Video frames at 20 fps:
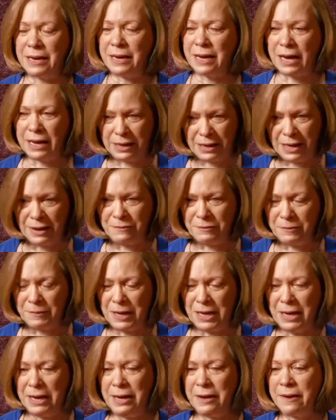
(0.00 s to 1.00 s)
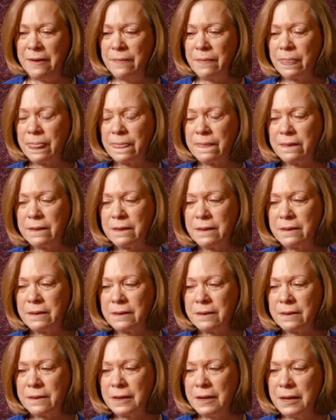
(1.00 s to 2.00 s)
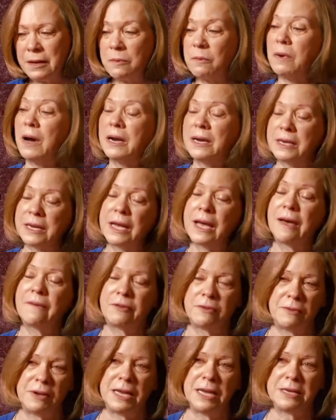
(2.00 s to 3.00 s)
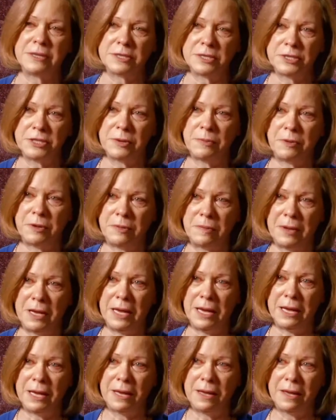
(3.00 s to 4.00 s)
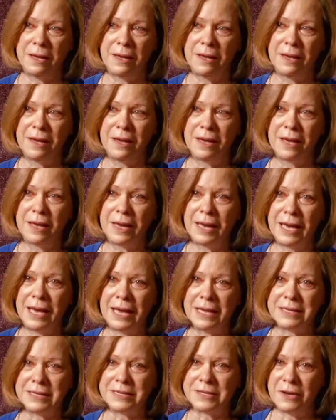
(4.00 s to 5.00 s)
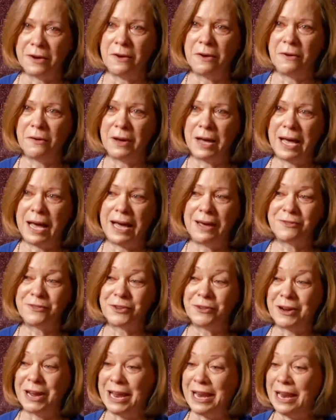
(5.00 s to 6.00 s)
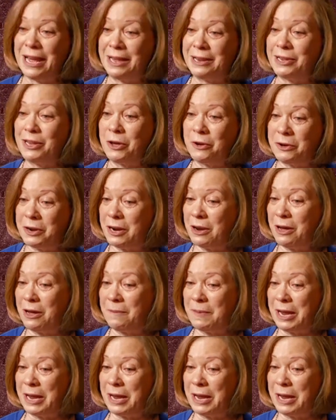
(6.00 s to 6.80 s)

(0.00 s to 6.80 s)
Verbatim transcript: that God loved me and He wanted to have a relationship with me. And so after I unloaded all